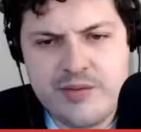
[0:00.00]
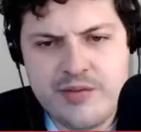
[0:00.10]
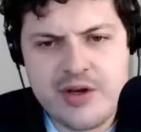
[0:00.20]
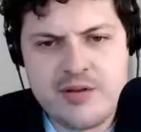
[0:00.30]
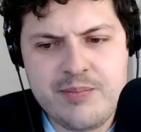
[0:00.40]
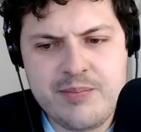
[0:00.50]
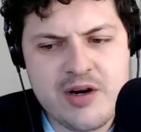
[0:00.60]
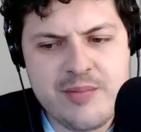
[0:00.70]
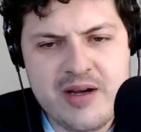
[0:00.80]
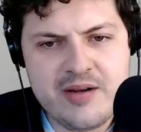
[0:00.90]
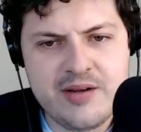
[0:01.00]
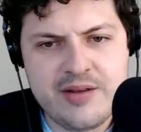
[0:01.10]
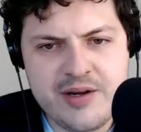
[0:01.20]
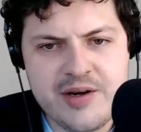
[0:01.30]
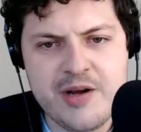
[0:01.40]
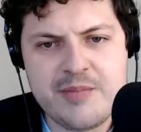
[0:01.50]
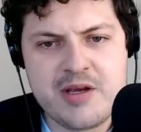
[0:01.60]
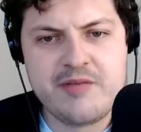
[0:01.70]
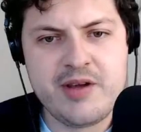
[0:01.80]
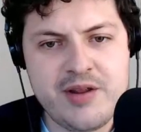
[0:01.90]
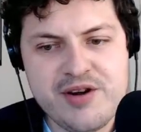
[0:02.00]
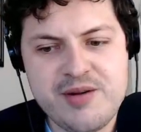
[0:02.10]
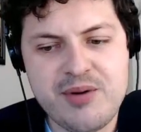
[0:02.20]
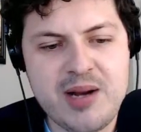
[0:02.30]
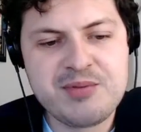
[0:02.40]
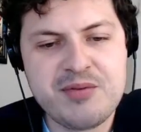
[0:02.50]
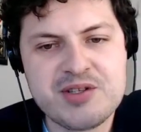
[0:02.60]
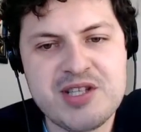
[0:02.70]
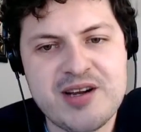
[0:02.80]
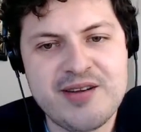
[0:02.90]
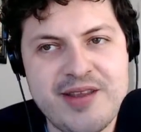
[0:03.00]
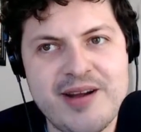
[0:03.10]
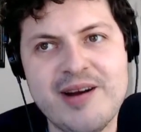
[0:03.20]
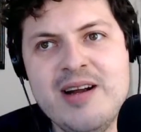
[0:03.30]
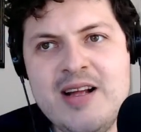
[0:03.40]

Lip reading: the good part about Ethereum. Giving Ethereum props for a second there.